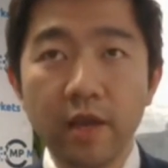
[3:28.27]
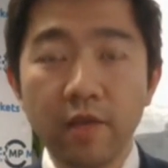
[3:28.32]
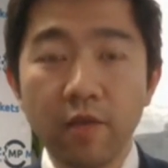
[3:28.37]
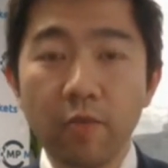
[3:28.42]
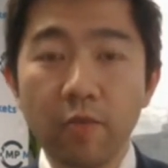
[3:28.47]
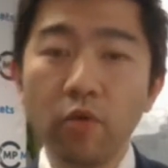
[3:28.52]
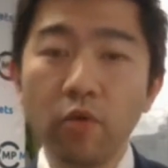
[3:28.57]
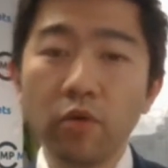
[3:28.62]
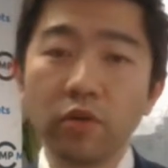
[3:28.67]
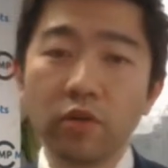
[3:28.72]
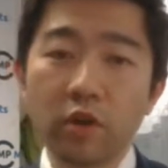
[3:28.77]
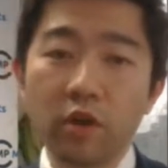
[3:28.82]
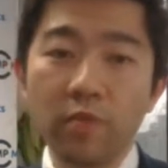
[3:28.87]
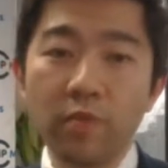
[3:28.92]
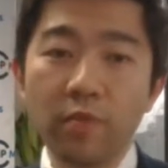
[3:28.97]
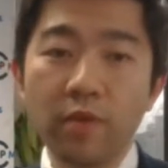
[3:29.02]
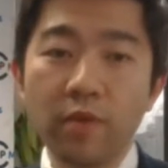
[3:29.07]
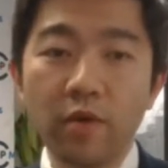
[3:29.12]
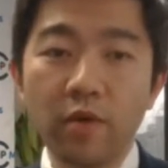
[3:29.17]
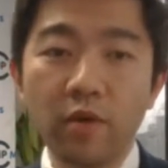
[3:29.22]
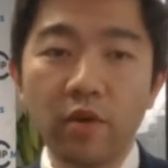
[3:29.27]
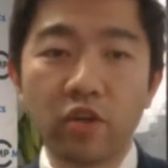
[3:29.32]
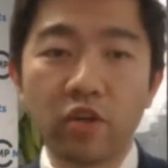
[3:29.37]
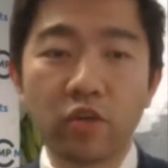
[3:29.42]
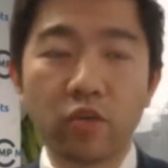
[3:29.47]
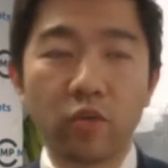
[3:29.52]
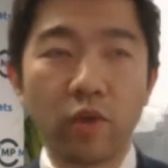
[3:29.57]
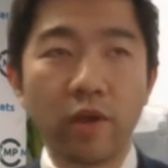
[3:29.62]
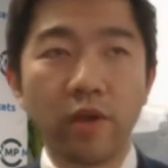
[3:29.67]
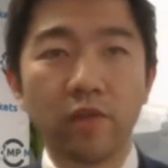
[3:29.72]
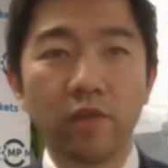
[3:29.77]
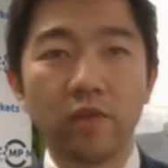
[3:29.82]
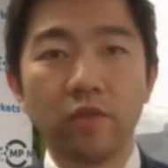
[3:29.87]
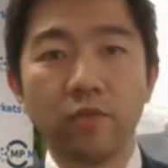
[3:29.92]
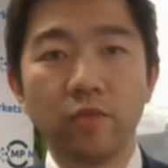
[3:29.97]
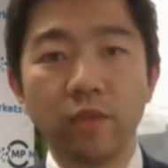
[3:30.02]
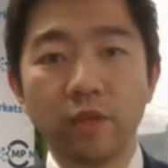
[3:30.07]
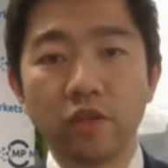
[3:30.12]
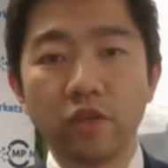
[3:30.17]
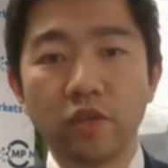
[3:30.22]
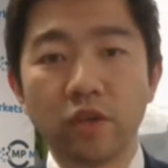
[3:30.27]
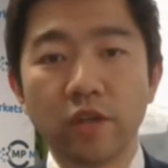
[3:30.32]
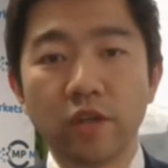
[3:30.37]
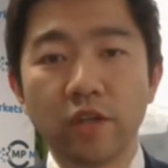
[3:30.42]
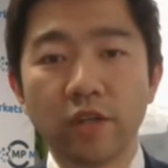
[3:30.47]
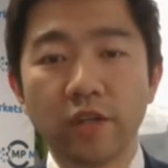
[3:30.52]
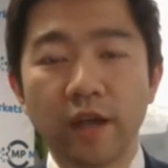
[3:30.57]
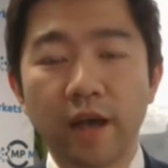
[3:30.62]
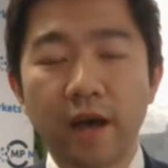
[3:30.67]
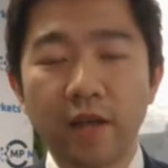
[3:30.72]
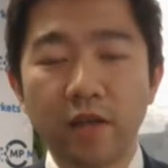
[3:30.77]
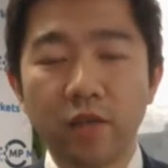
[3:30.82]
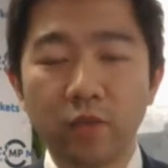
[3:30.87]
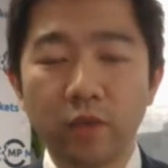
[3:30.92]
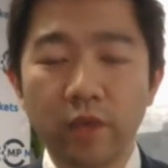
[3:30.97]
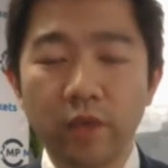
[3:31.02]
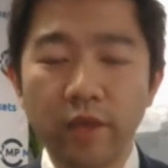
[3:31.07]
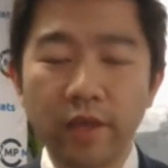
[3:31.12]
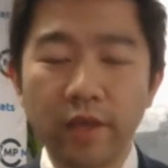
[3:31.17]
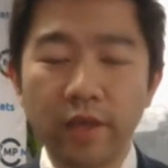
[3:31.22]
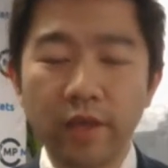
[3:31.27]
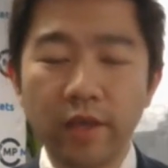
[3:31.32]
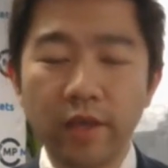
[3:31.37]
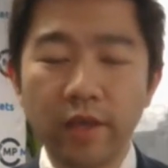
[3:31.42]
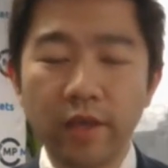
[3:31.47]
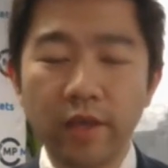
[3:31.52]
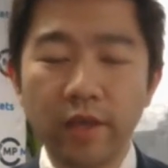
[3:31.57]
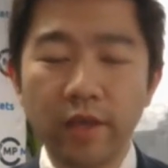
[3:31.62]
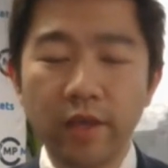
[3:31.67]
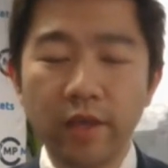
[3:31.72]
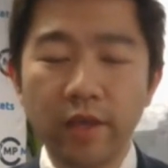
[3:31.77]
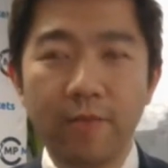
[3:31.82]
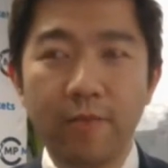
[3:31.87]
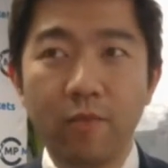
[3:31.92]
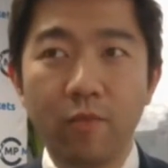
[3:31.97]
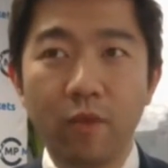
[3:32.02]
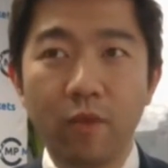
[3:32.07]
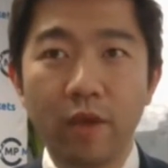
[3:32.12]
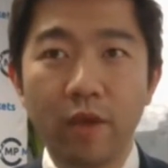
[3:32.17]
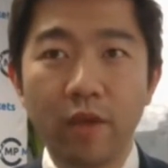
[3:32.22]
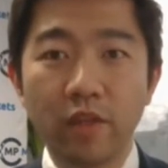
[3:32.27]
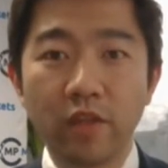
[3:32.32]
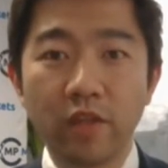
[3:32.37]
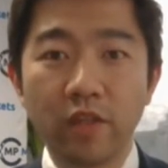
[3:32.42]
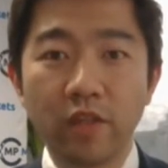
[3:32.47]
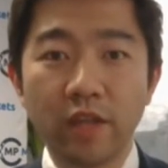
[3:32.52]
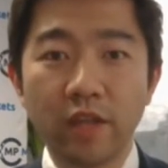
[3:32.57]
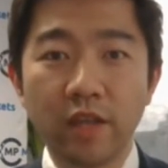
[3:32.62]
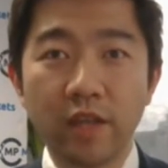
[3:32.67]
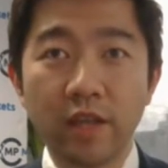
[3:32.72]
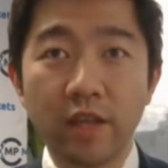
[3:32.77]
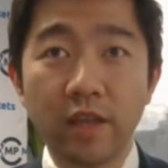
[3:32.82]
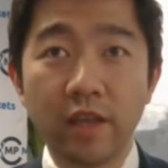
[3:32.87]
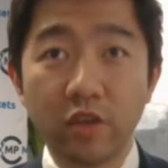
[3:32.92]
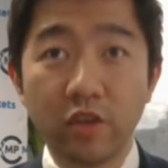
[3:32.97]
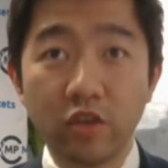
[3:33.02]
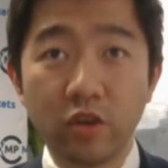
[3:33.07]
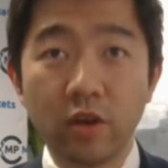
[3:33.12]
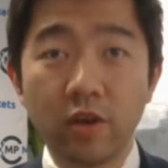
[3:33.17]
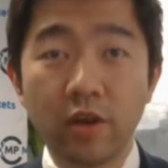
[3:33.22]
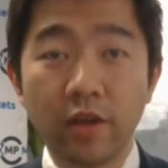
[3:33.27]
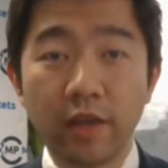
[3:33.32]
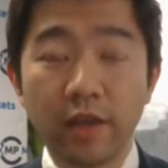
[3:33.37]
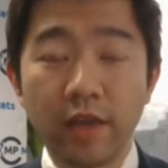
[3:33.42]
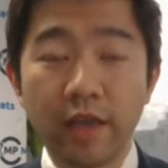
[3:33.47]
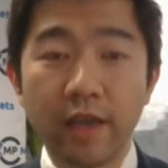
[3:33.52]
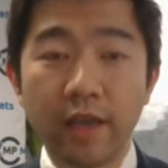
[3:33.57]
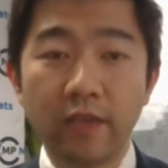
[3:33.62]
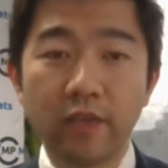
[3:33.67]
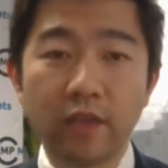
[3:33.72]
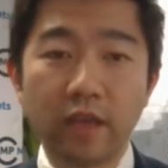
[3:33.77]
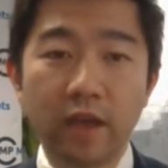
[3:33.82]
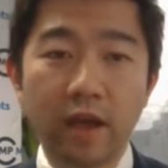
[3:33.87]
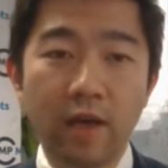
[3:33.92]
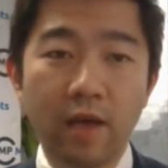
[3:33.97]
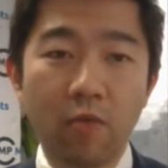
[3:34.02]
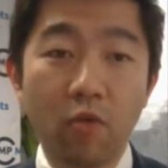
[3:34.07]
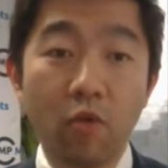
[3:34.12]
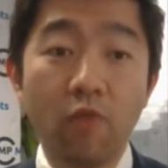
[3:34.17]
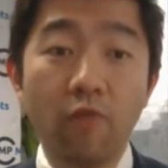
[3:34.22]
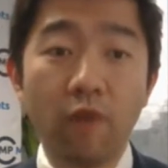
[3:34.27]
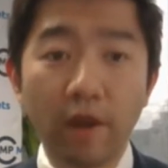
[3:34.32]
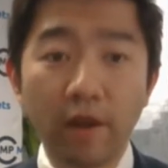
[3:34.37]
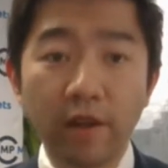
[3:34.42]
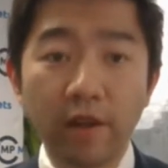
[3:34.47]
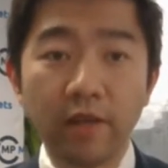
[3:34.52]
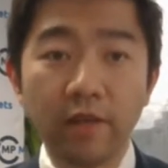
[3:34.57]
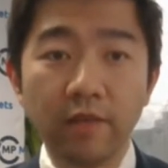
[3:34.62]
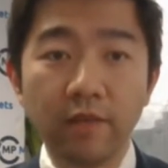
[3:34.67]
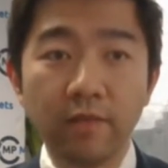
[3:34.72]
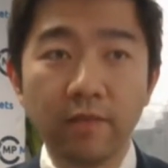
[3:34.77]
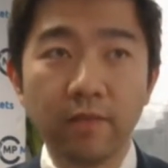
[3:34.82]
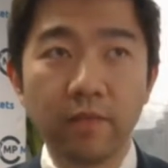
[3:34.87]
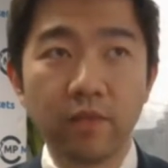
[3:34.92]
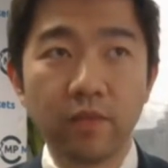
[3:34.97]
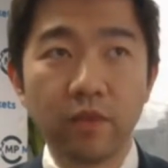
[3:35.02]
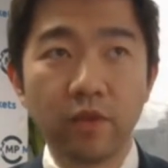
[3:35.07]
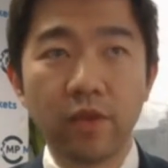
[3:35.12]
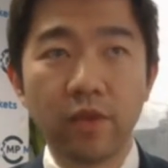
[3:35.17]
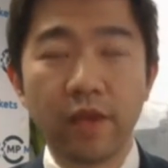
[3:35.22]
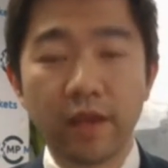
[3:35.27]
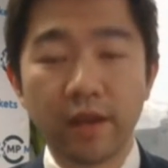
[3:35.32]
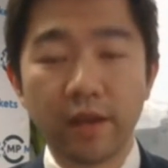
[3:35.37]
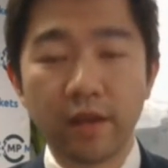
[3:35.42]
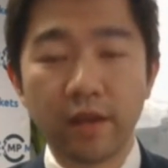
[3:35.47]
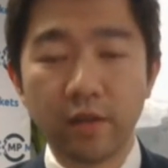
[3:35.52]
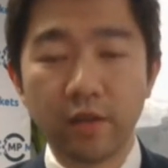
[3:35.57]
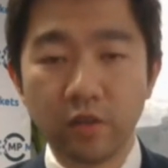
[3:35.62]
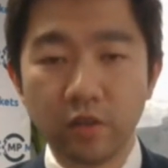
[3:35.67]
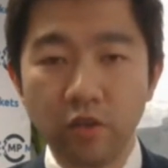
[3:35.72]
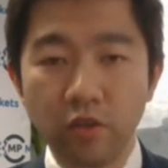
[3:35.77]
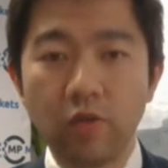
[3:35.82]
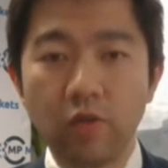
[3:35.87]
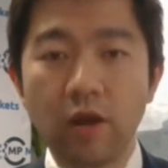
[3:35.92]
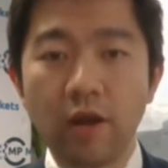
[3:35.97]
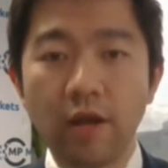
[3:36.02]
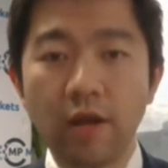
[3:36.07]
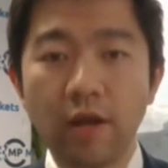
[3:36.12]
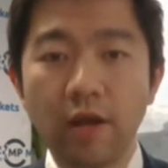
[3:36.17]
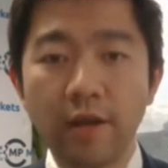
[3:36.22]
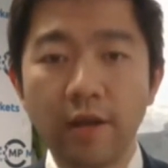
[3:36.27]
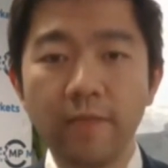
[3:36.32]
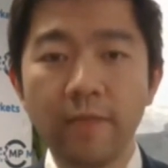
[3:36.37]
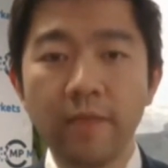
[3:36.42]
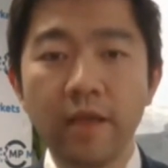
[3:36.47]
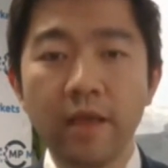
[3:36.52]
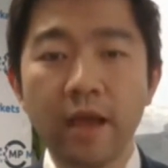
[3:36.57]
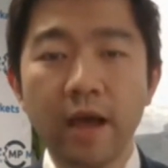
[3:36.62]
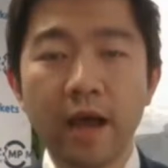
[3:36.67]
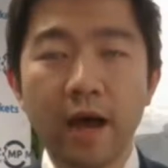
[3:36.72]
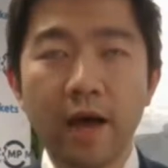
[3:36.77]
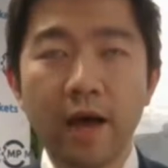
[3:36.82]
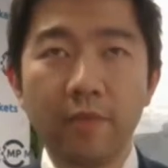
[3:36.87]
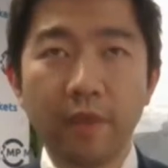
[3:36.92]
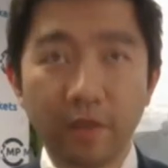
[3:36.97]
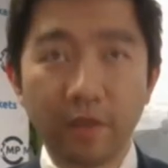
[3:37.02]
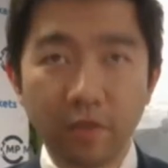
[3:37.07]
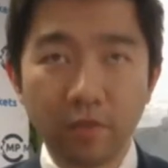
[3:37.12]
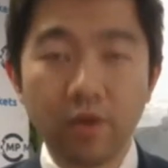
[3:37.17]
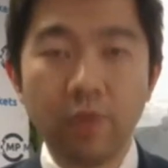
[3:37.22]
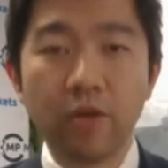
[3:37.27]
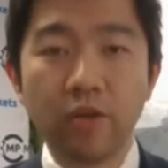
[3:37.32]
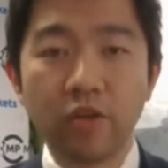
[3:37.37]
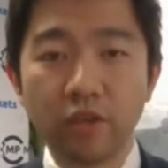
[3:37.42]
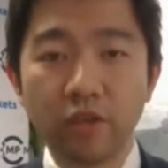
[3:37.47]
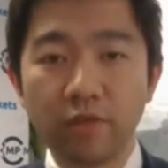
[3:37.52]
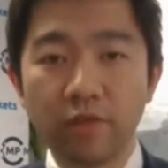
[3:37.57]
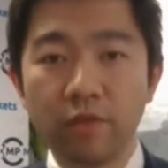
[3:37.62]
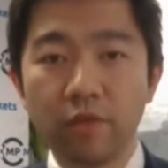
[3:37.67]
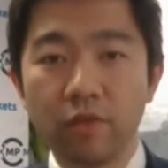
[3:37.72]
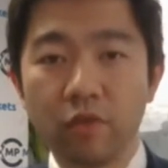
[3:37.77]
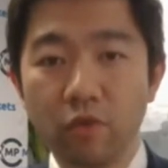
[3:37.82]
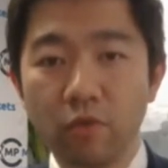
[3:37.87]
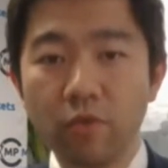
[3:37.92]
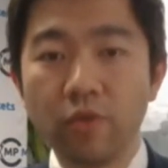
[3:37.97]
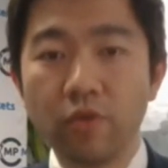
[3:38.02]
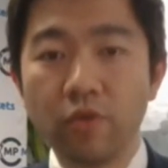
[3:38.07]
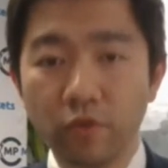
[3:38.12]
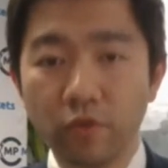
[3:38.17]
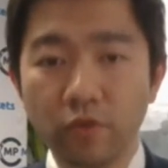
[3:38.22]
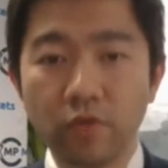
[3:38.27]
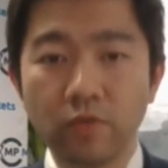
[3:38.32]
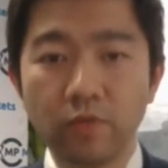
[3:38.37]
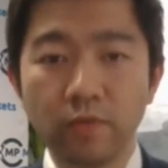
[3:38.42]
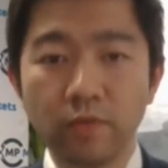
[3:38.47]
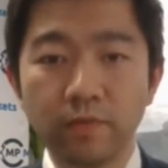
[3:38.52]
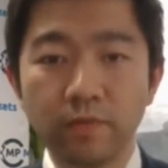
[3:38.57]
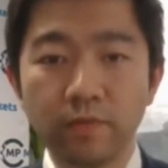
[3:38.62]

For Booktopia, which went into administration last week, they're trying to get more funding so they can continue running. That's pretty much it for the corporate news.